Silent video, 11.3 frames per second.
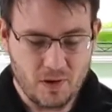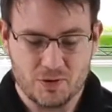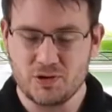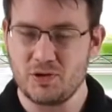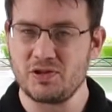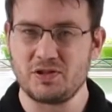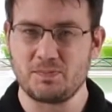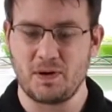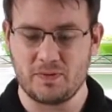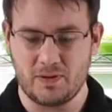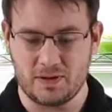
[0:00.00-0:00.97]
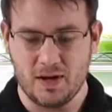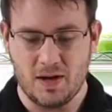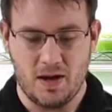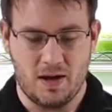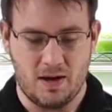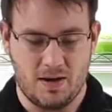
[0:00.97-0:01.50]
So this is perfect.
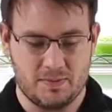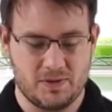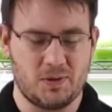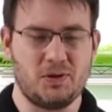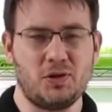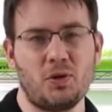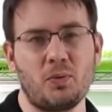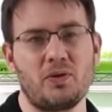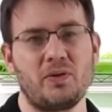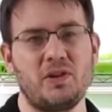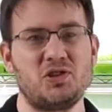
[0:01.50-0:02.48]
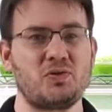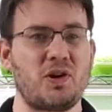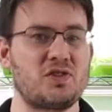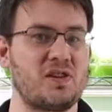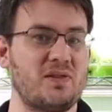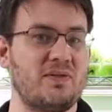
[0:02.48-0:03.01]
So you don't want to really
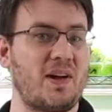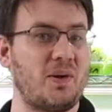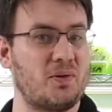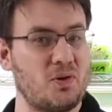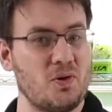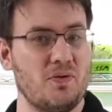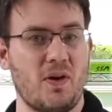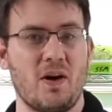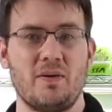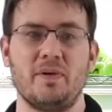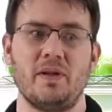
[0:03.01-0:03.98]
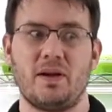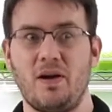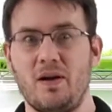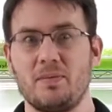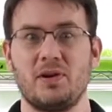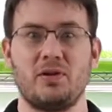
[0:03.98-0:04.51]
stretch sunflower too far and be like,
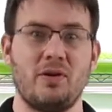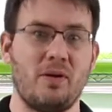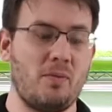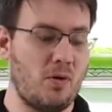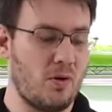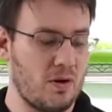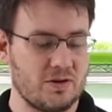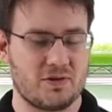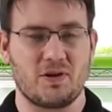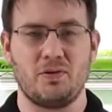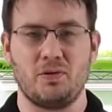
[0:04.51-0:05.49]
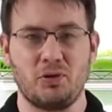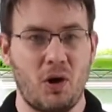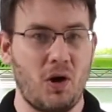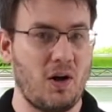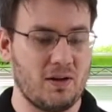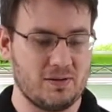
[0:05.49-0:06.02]
oh, I'm going to grow more. It's going to grow
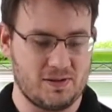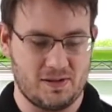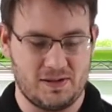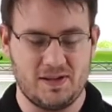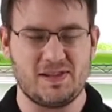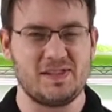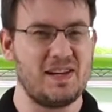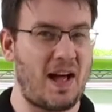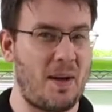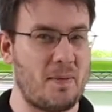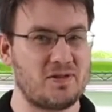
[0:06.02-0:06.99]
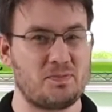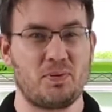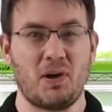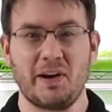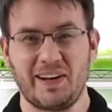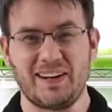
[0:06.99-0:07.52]
tall. It's going to, you see how much
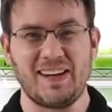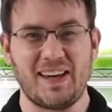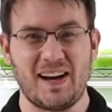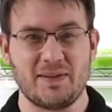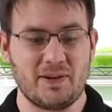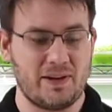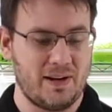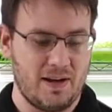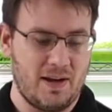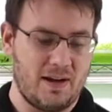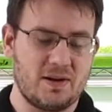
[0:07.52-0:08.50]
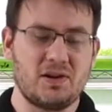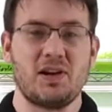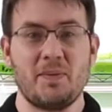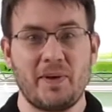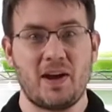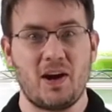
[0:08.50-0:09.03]
product you can get out of it. No, you
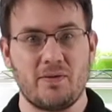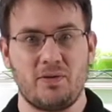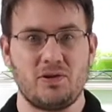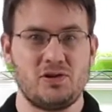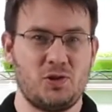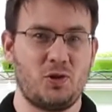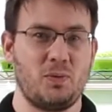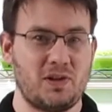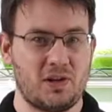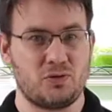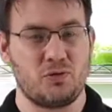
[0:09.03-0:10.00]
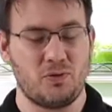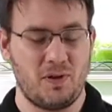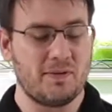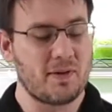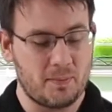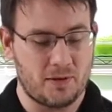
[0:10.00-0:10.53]
got to be careful because you don't want that true
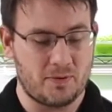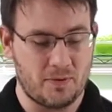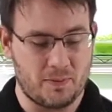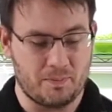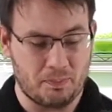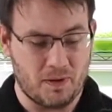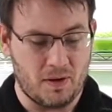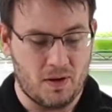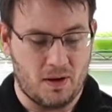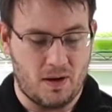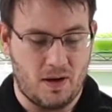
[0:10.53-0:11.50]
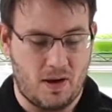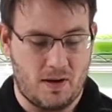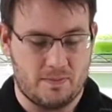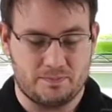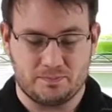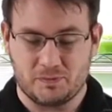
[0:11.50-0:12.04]
leaf coming through.
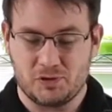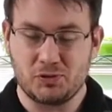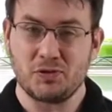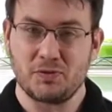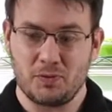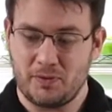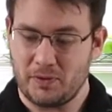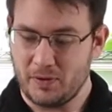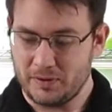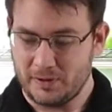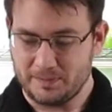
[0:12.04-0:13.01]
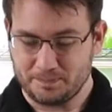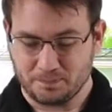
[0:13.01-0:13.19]
So just food for thought there.